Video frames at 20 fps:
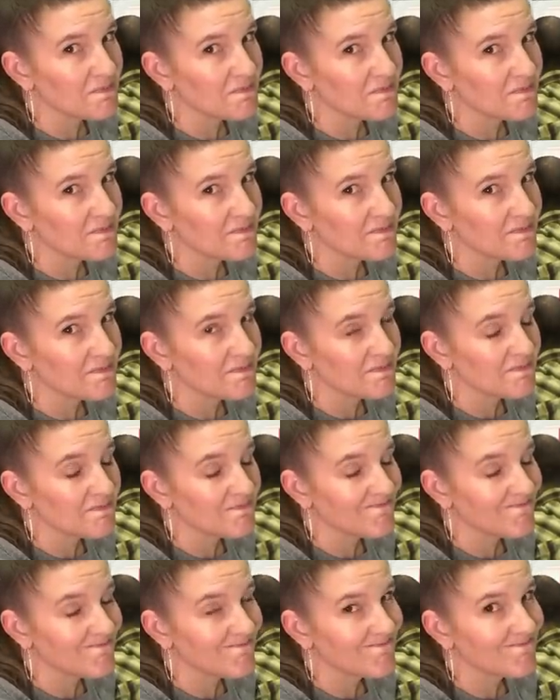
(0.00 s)
That's true.
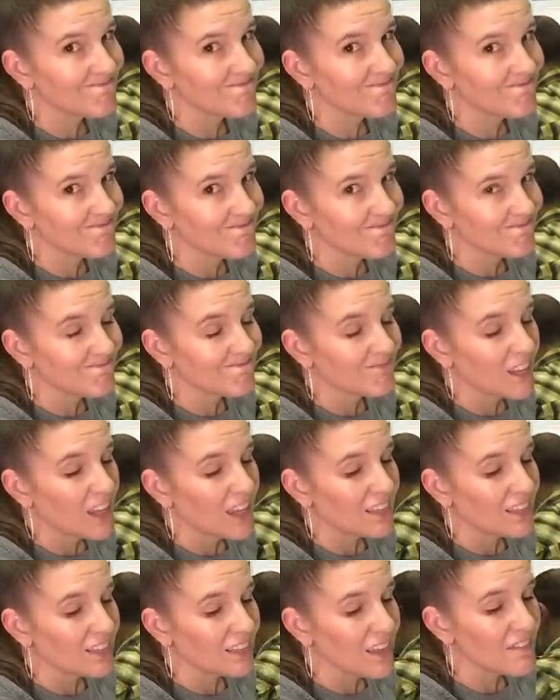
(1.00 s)

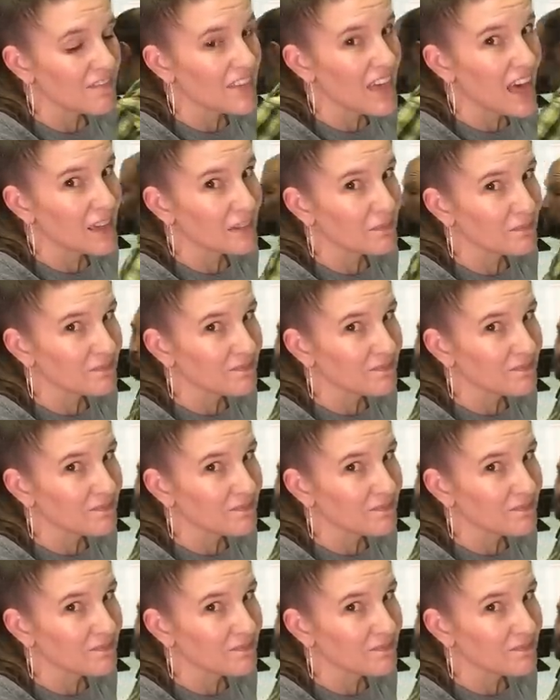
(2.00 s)
Love that.